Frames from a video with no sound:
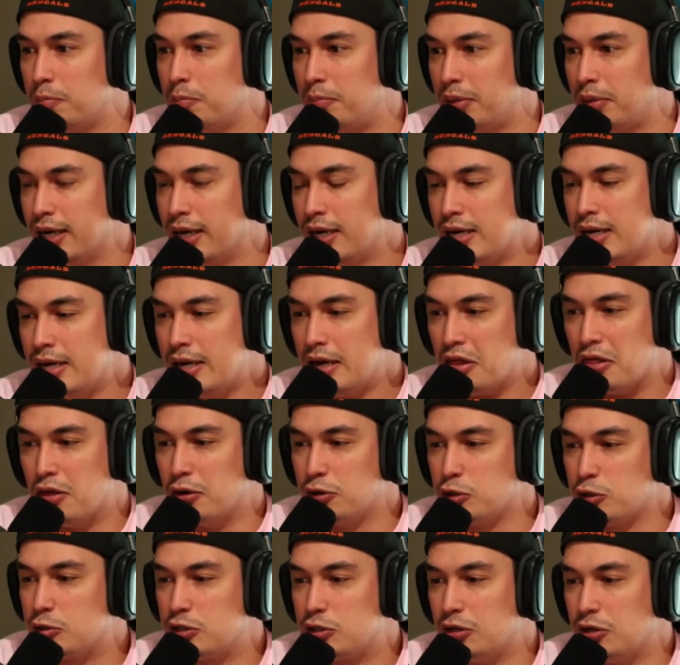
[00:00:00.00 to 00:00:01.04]
But
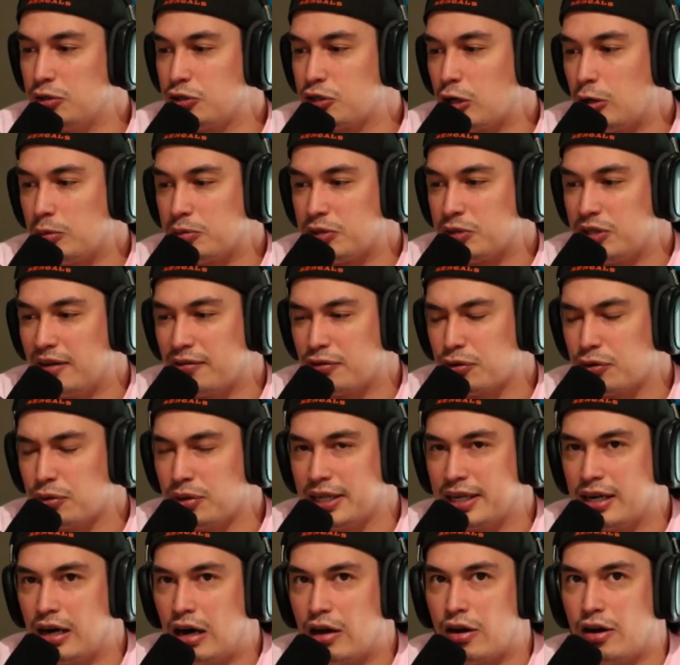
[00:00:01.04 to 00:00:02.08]
those scopes never really
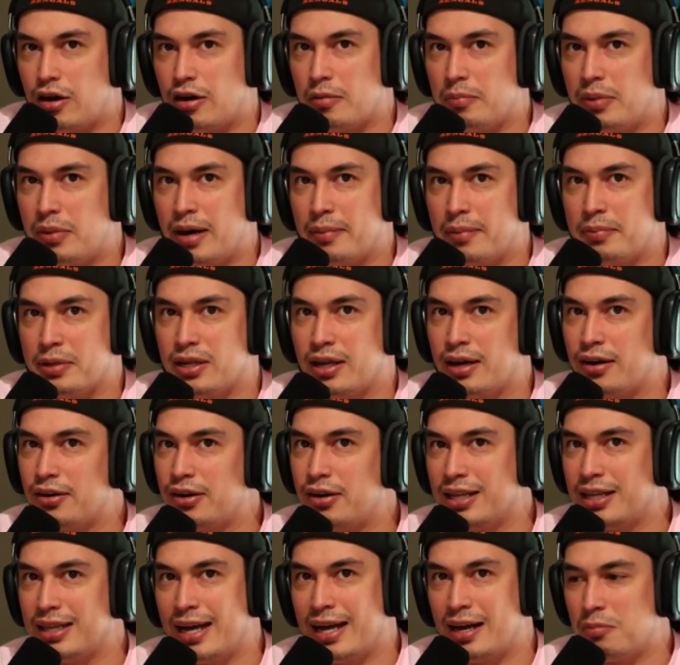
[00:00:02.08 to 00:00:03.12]
caught on in popularity,
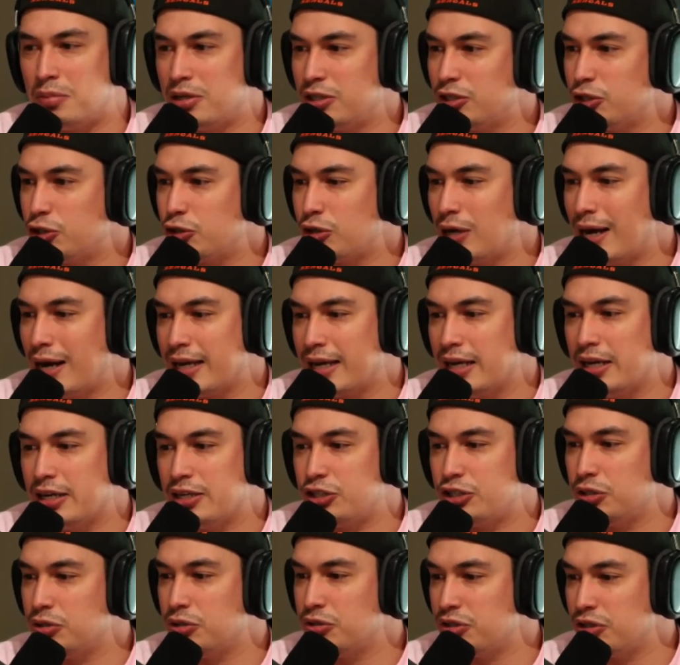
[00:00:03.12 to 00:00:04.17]
and they had a bunch of tracking
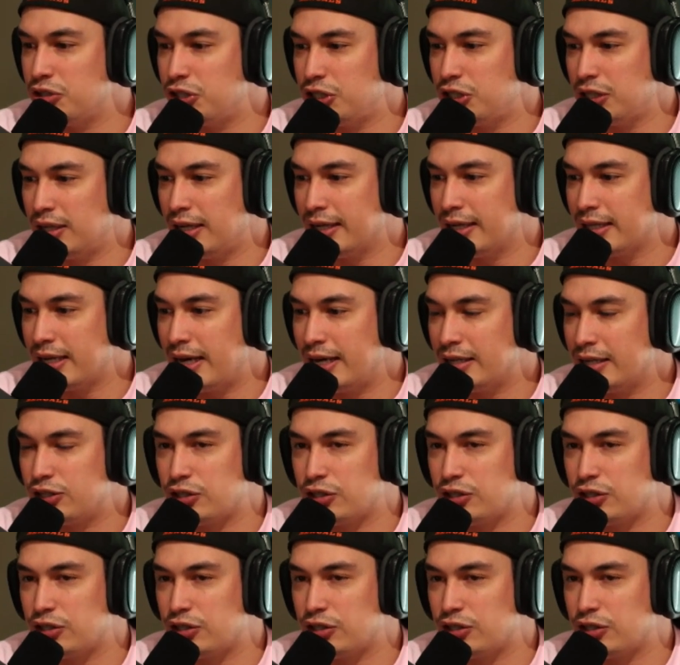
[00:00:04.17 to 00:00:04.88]
issues and shit like that.